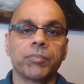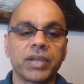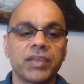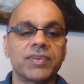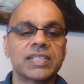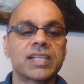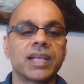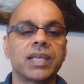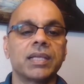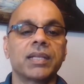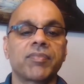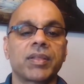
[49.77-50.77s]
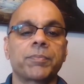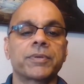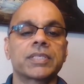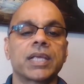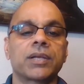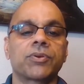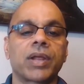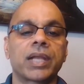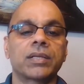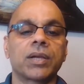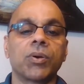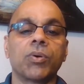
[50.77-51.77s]
Previously, developers had to
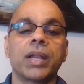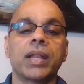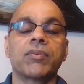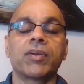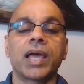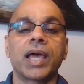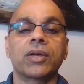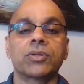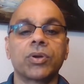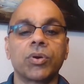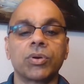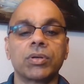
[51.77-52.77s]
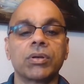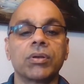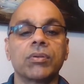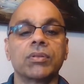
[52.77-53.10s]
write code and rely on code